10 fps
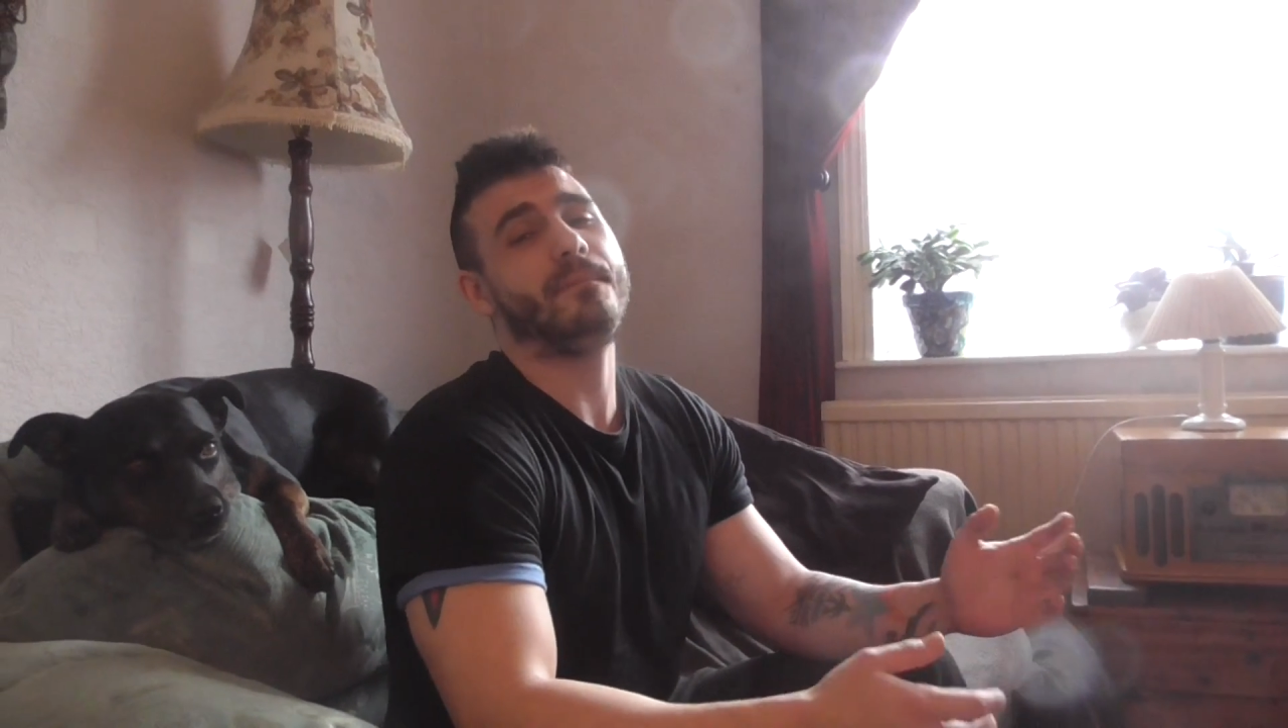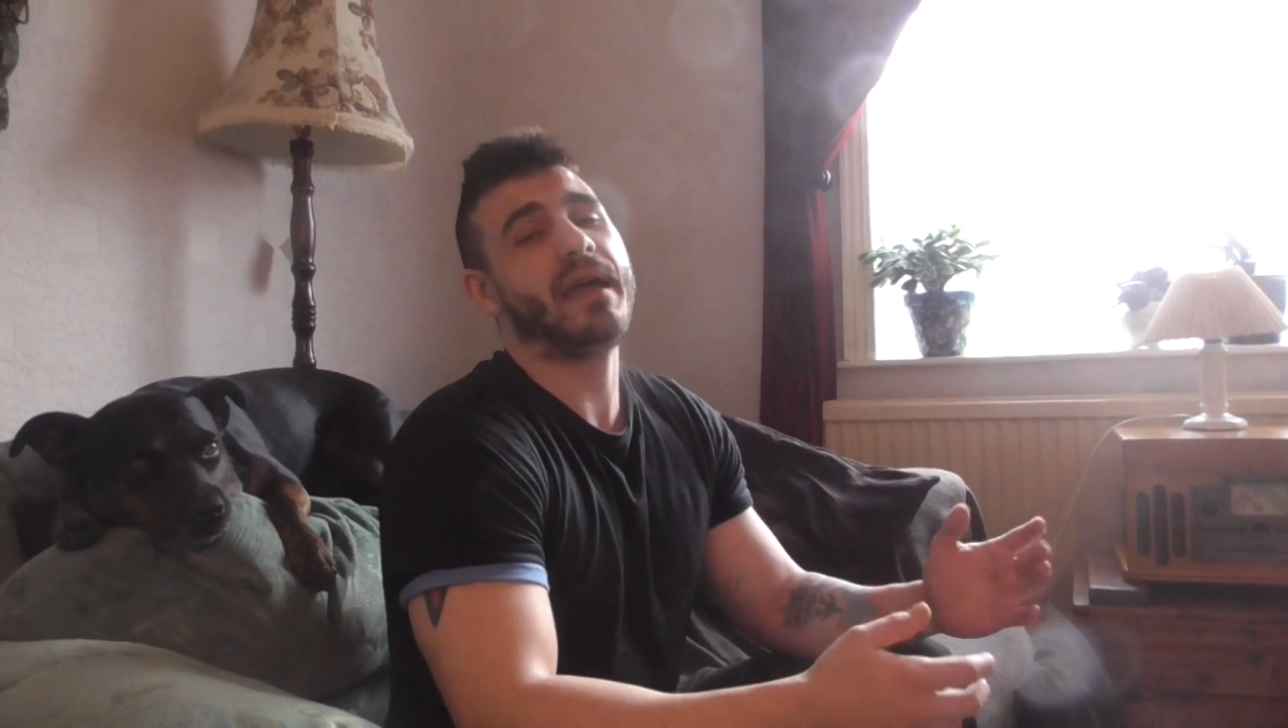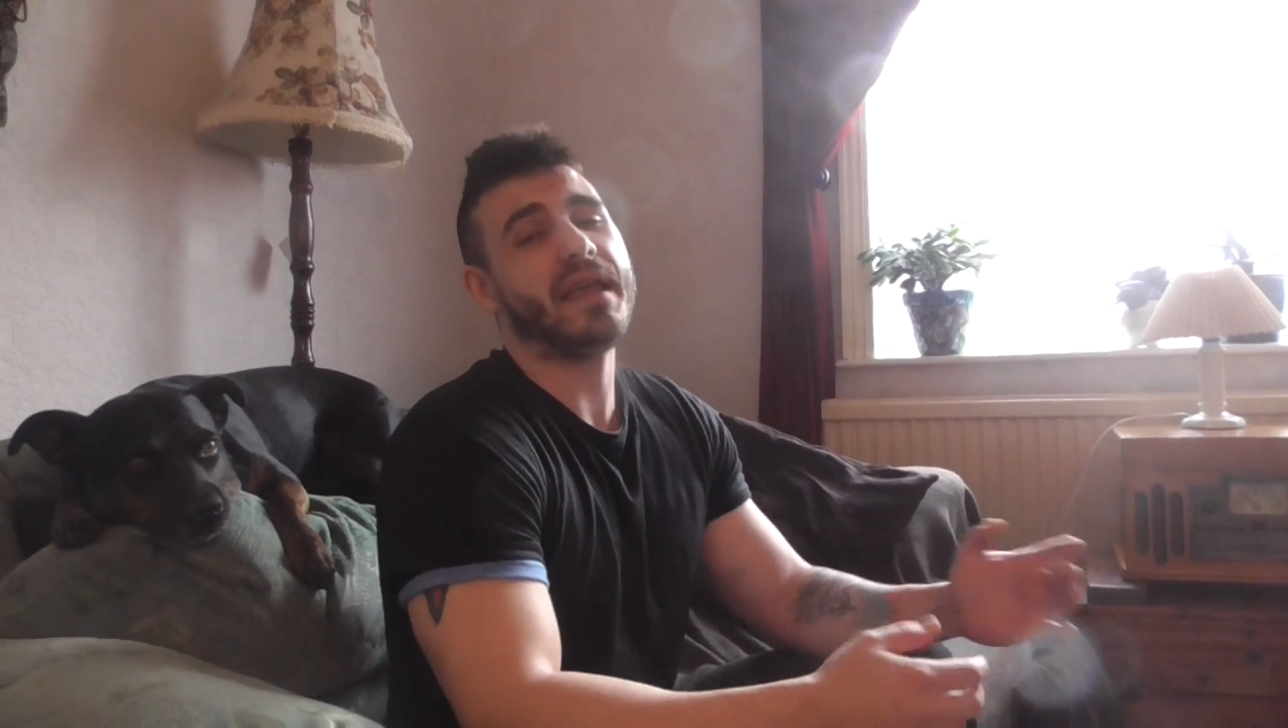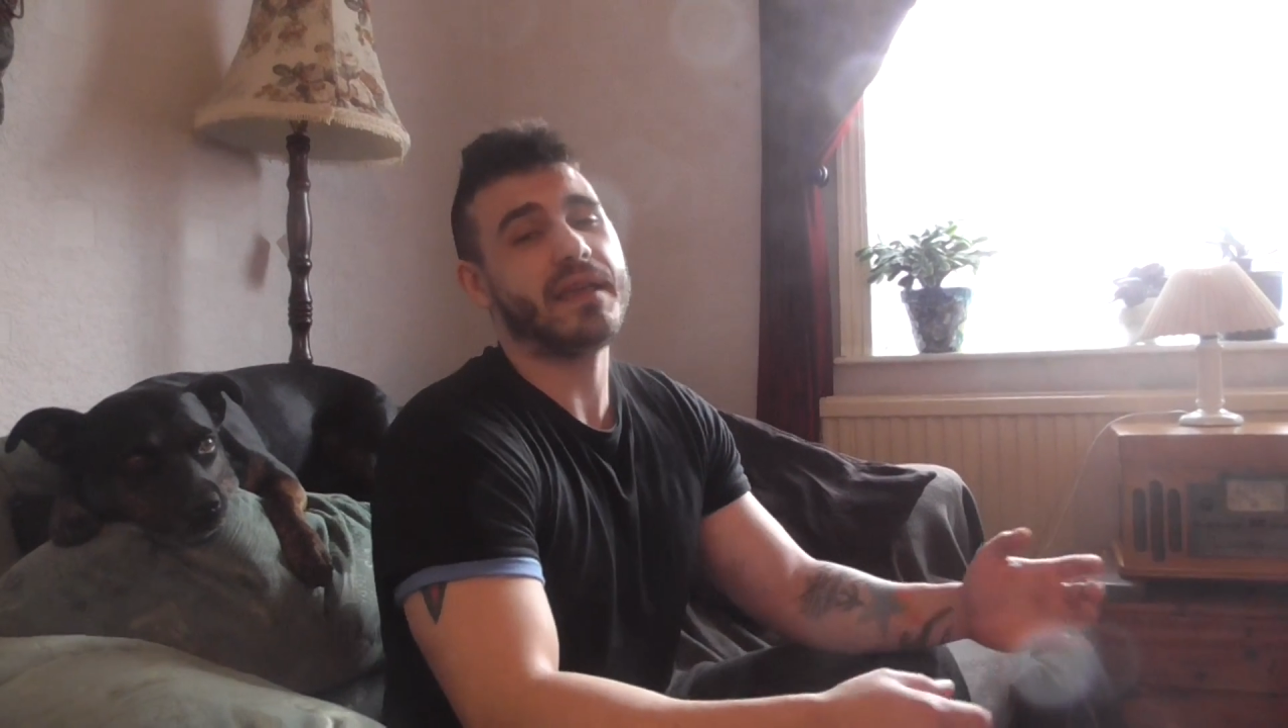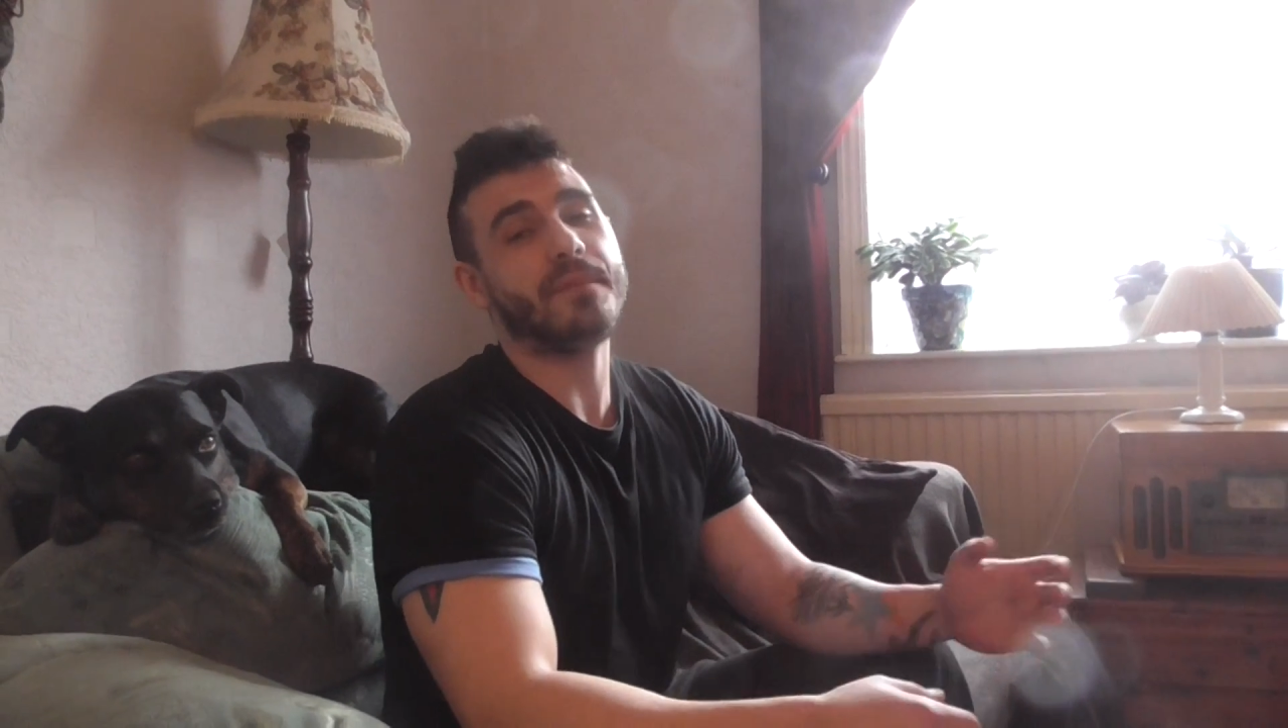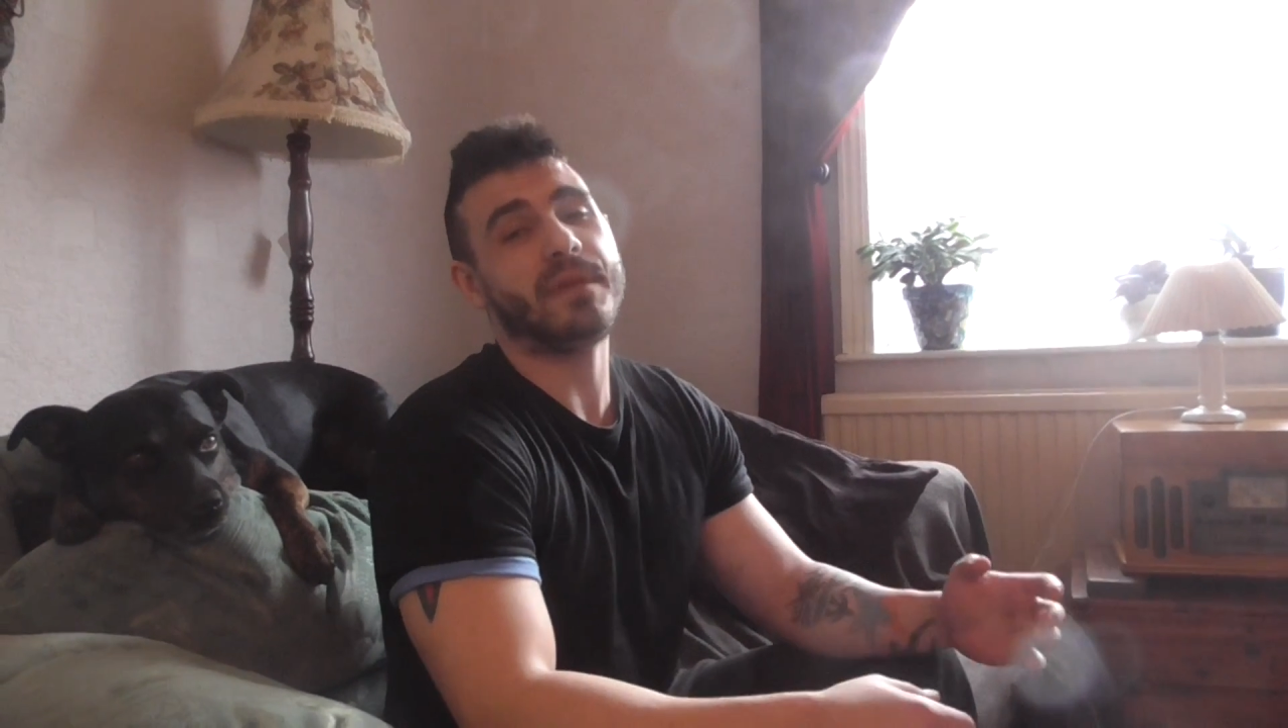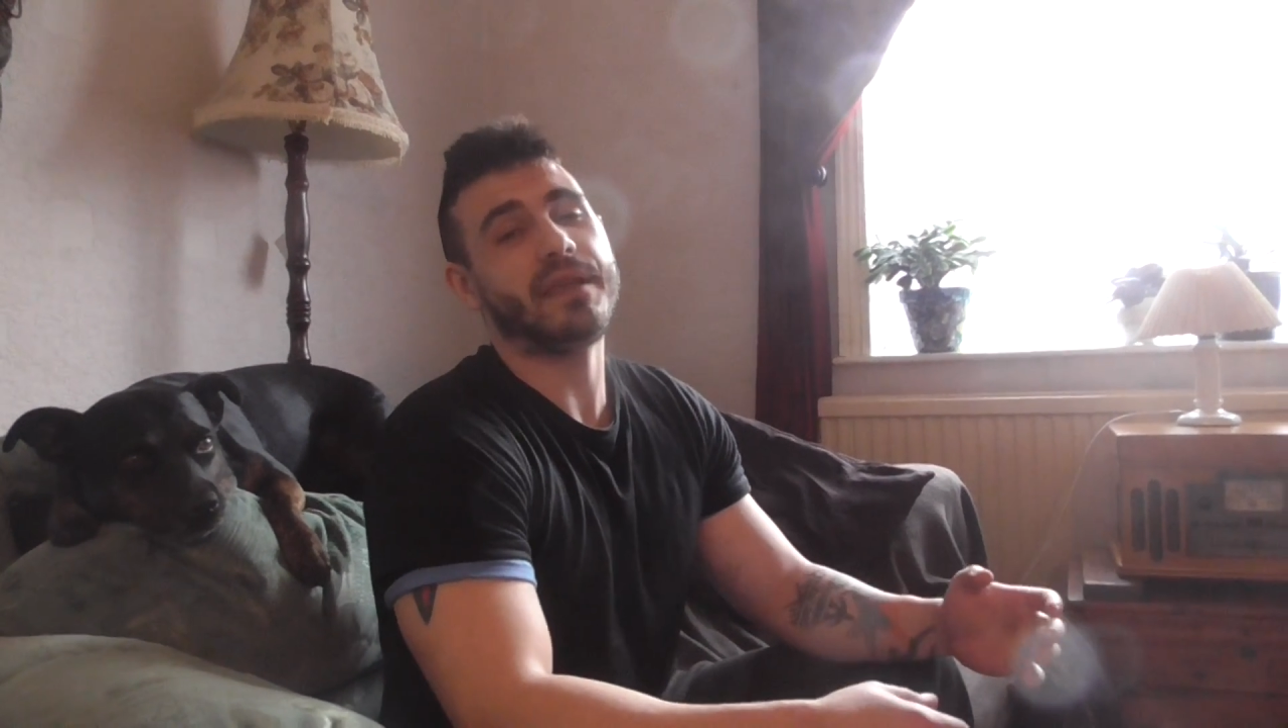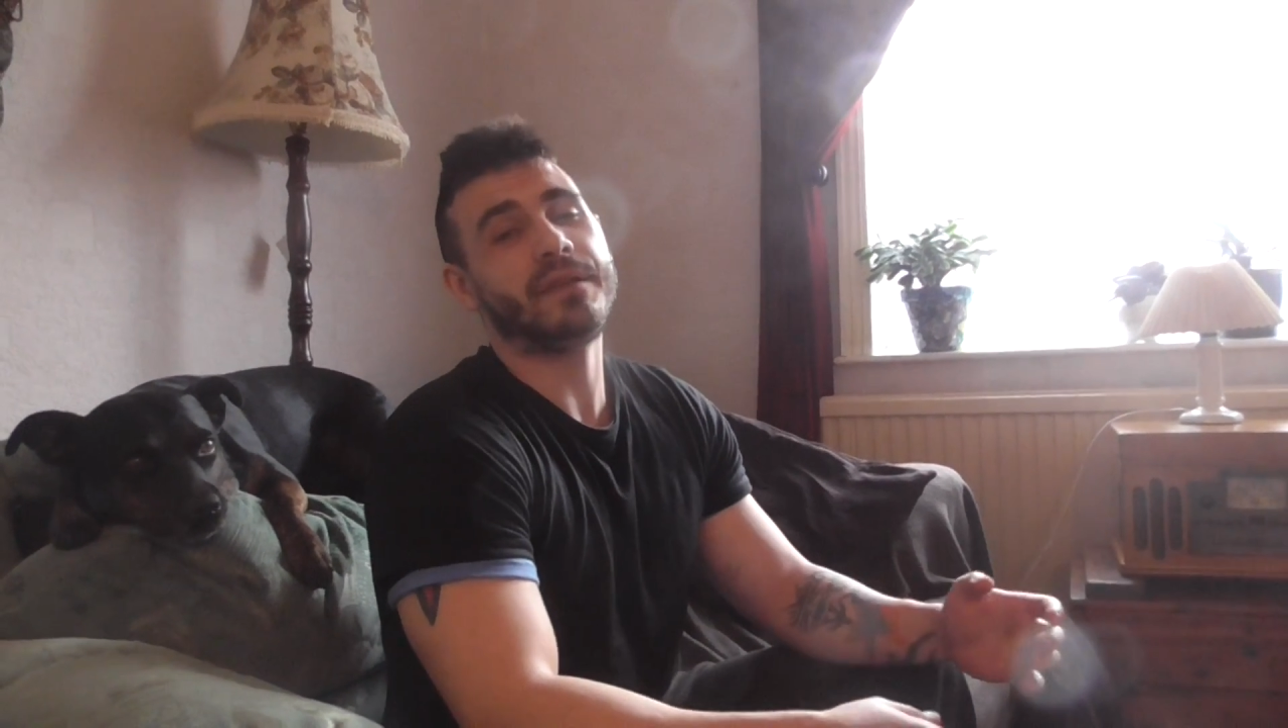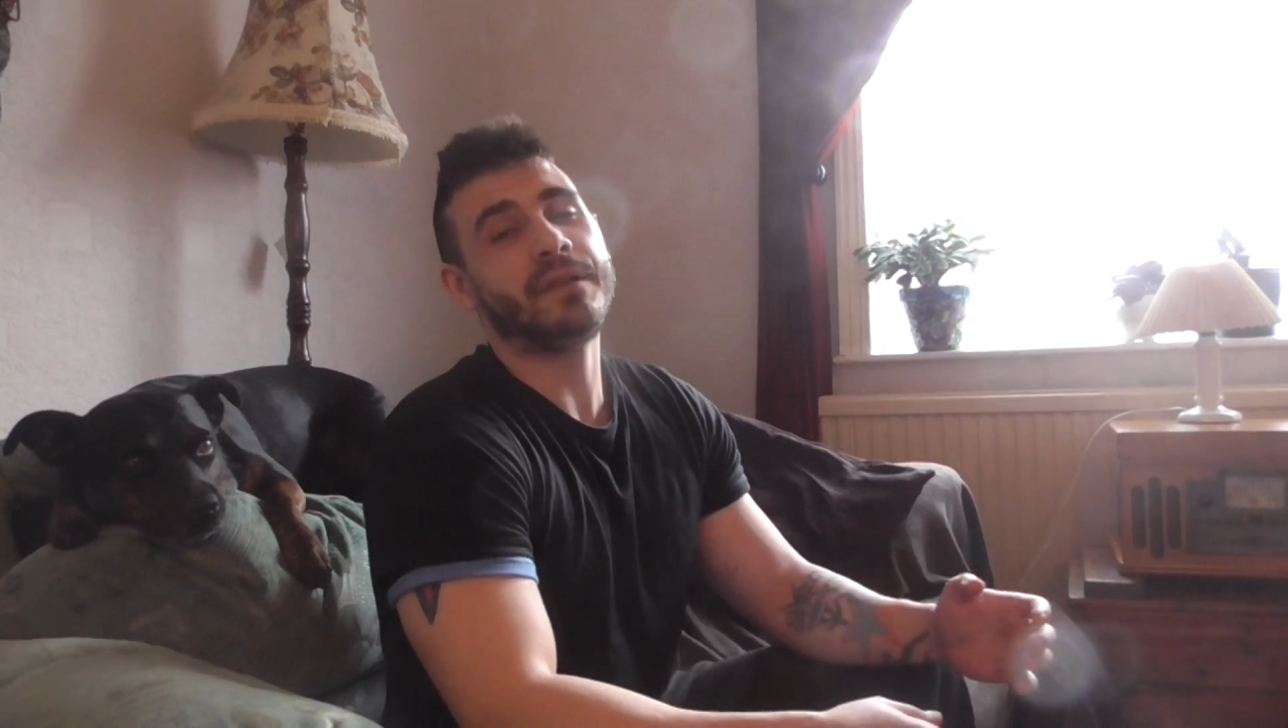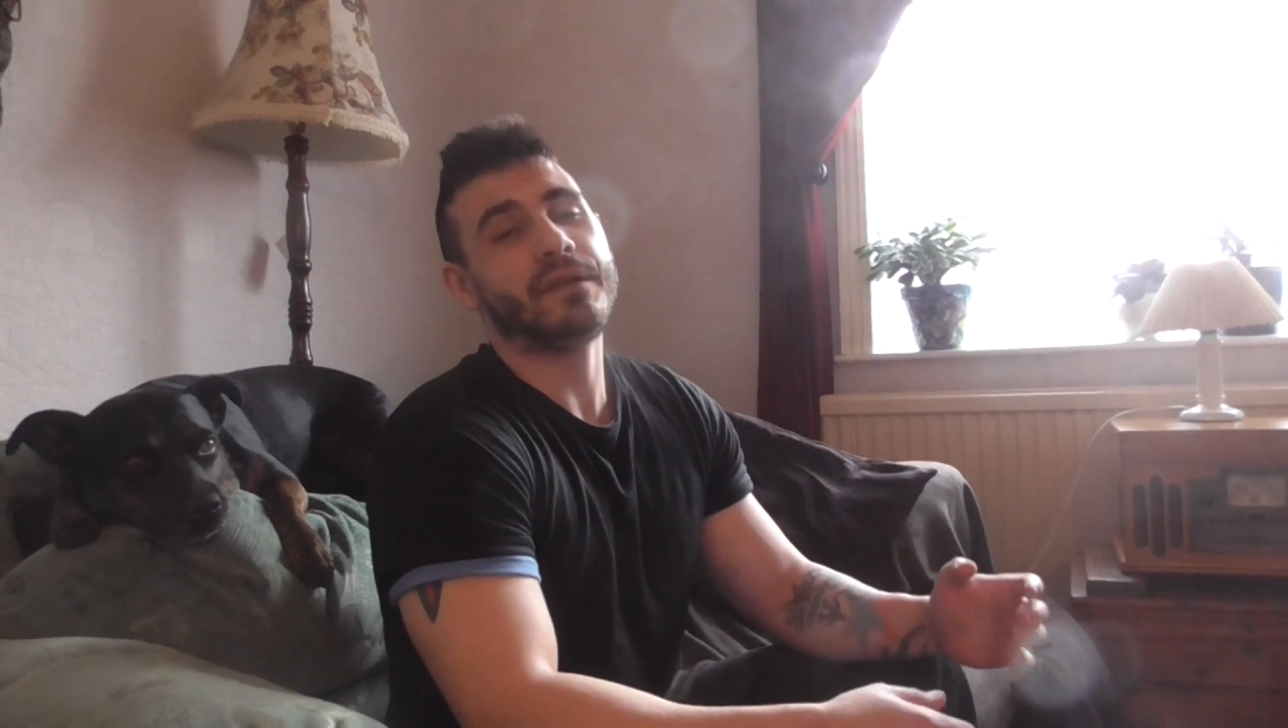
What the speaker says: making me